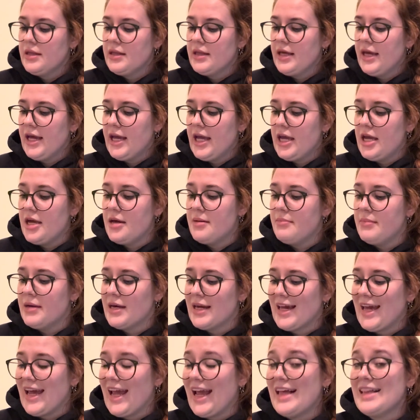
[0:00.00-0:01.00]
a
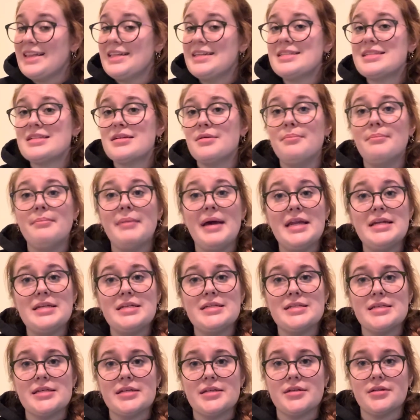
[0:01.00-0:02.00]

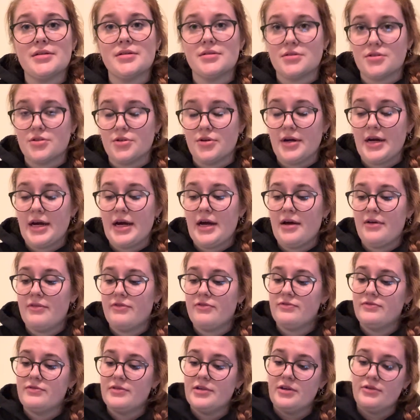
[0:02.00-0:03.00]
Michaelis-Menten graph,
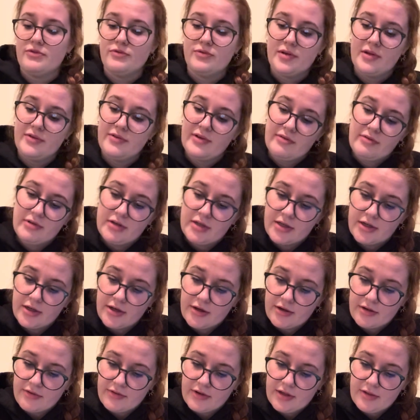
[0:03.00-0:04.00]
if we've ever
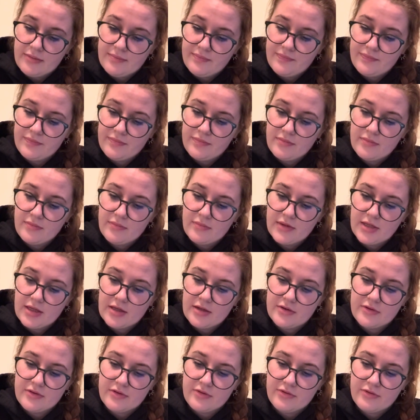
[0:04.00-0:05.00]
heard of it.
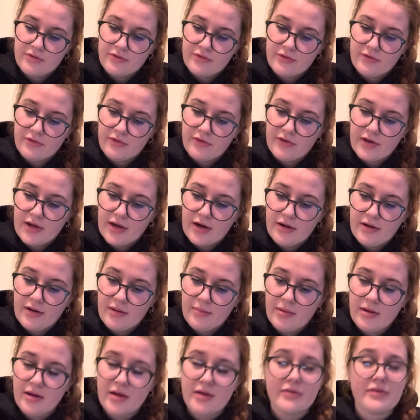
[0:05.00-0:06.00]
It's
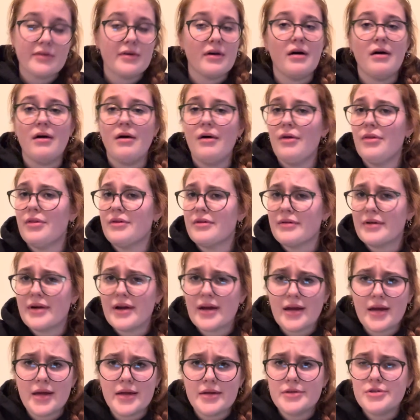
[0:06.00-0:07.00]
all the
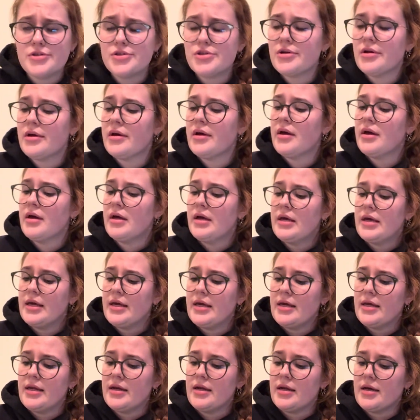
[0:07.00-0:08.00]
rage
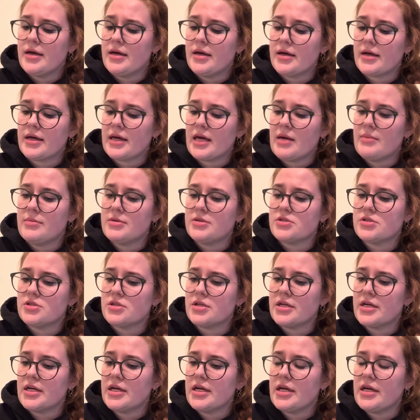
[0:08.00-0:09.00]
in
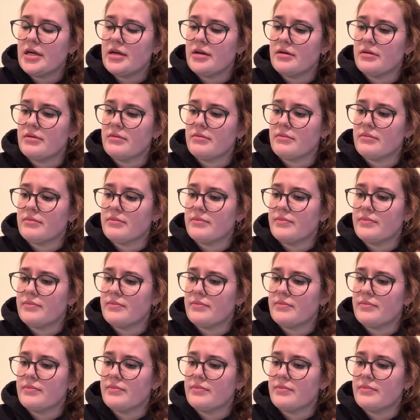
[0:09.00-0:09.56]
chemistry and